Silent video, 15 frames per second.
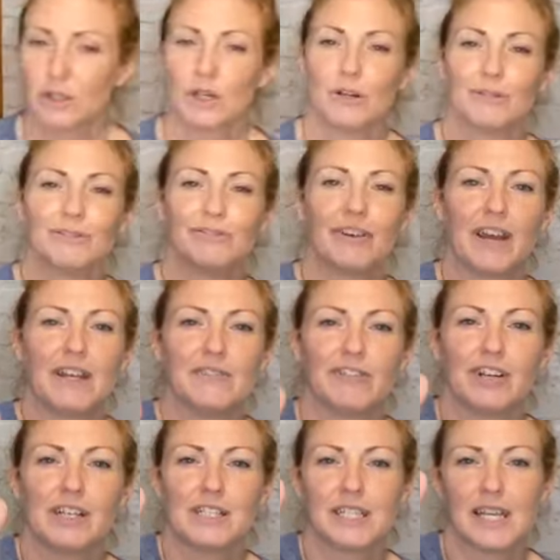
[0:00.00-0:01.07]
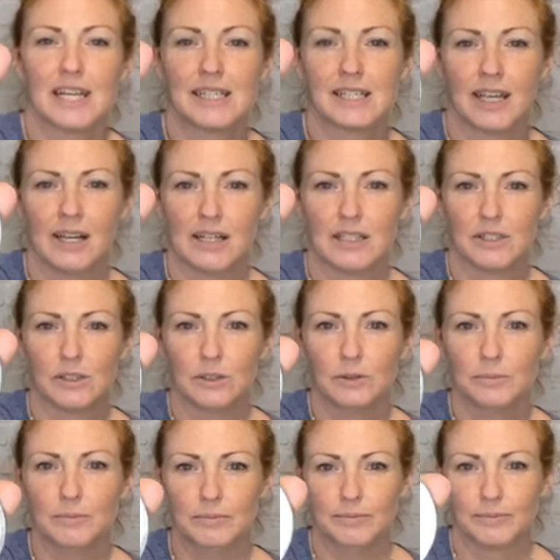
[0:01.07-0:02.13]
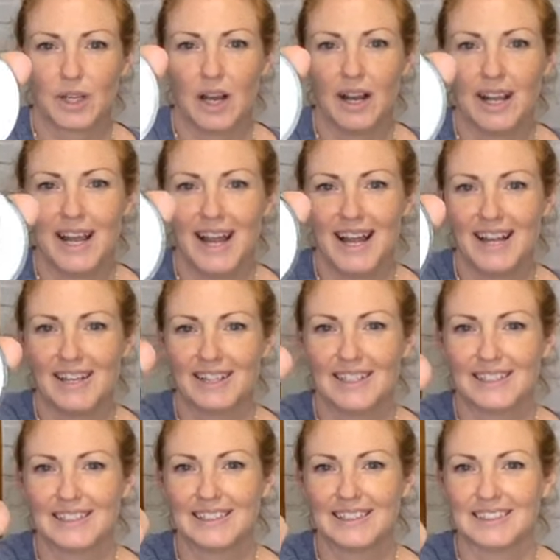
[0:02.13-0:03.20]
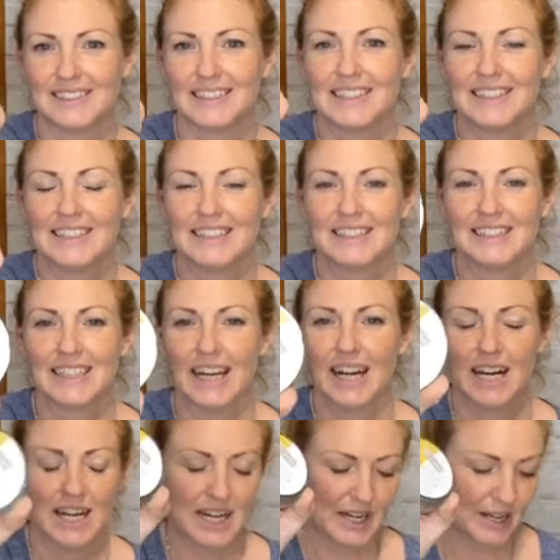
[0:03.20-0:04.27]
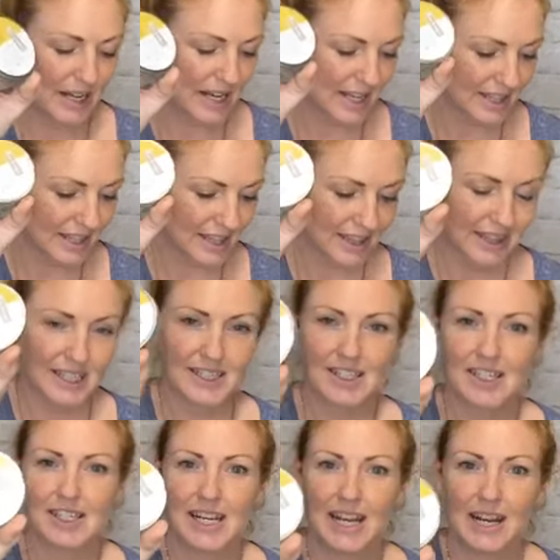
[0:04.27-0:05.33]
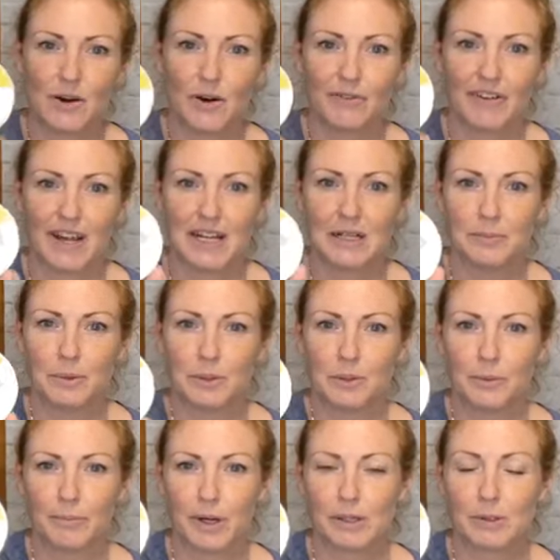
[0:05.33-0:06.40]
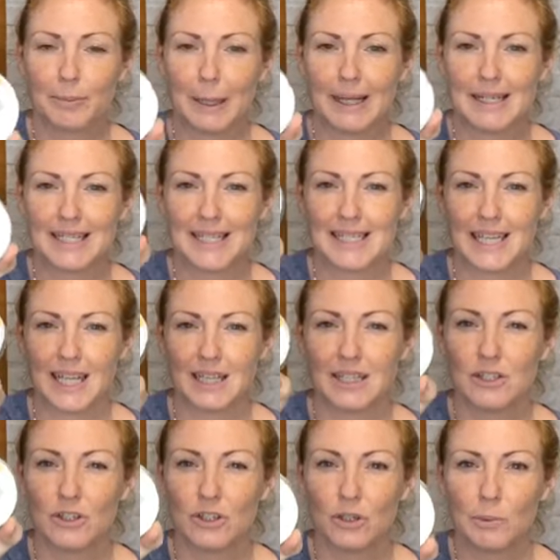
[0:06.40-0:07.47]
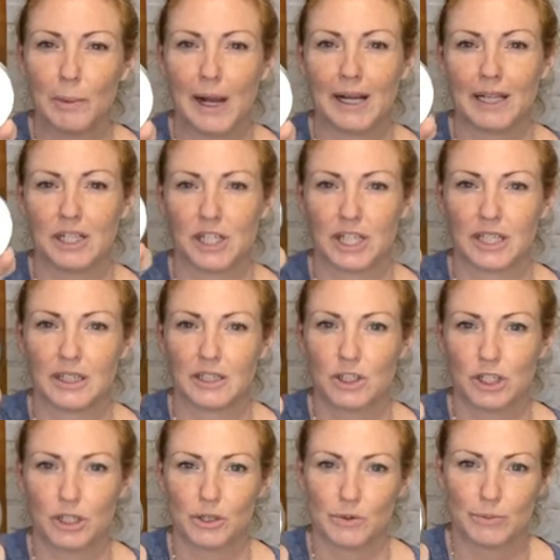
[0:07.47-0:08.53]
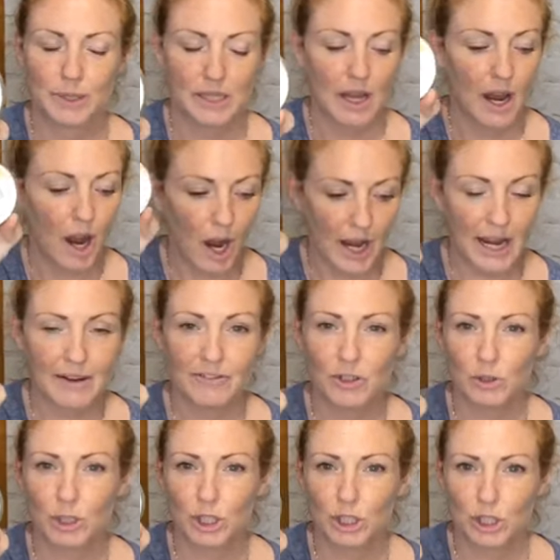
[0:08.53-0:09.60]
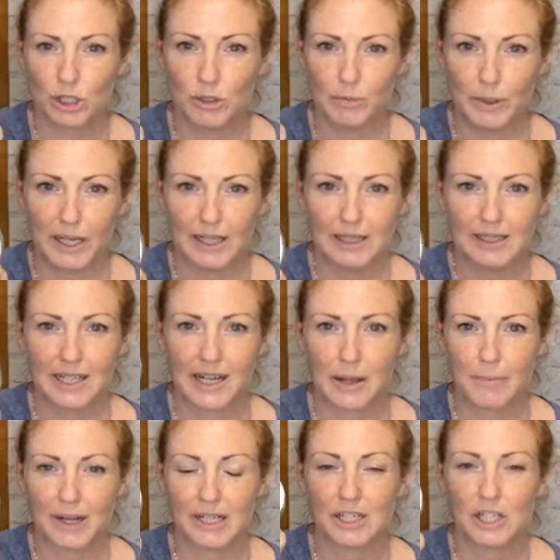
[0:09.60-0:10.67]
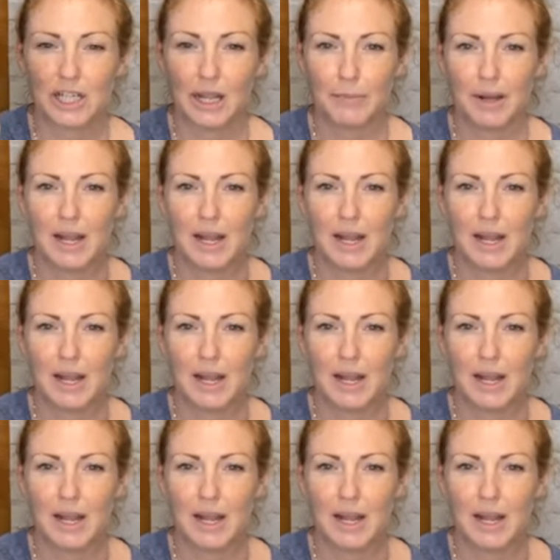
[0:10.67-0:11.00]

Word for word: old favourite, Eternal. Hi Helen. Uh, This is now available most places in the new packaging in the tubes. I haven't got a tube yet, and I managed to get my